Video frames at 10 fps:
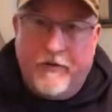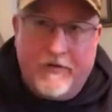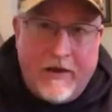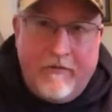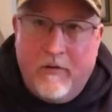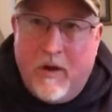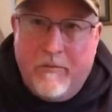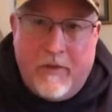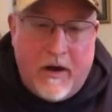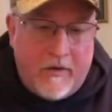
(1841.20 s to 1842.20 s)
for
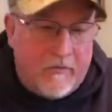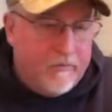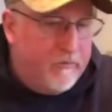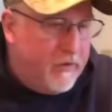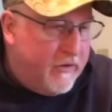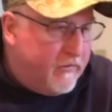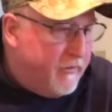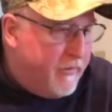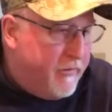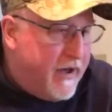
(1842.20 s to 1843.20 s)
71 bucks plus
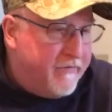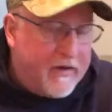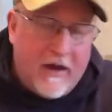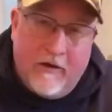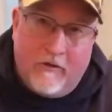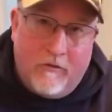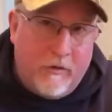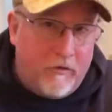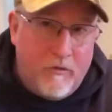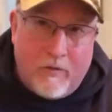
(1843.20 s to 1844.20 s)
some of the modifications
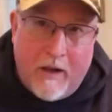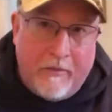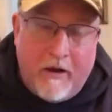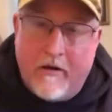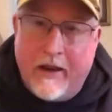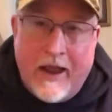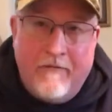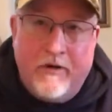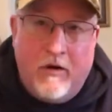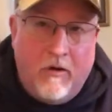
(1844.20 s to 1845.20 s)
which you probably already
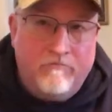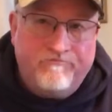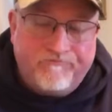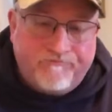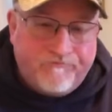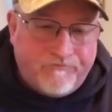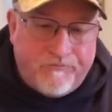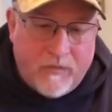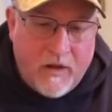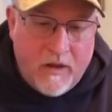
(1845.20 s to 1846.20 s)
have at home
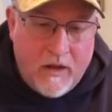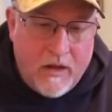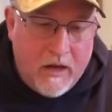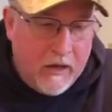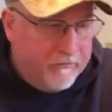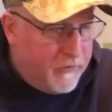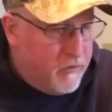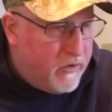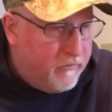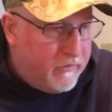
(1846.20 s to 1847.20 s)
um,
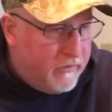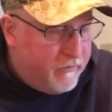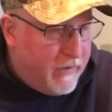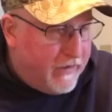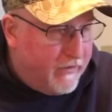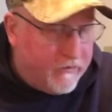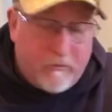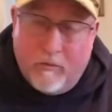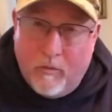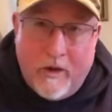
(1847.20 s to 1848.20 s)
you can make this
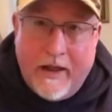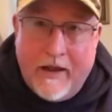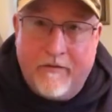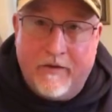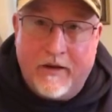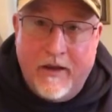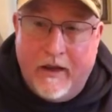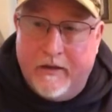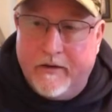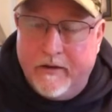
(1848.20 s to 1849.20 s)
one heck of a
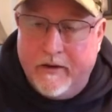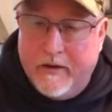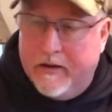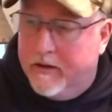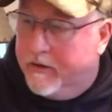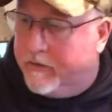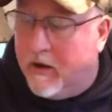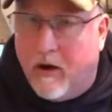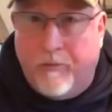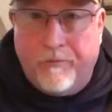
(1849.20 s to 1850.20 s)
kit
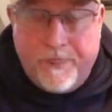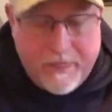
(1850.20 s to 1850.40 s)
so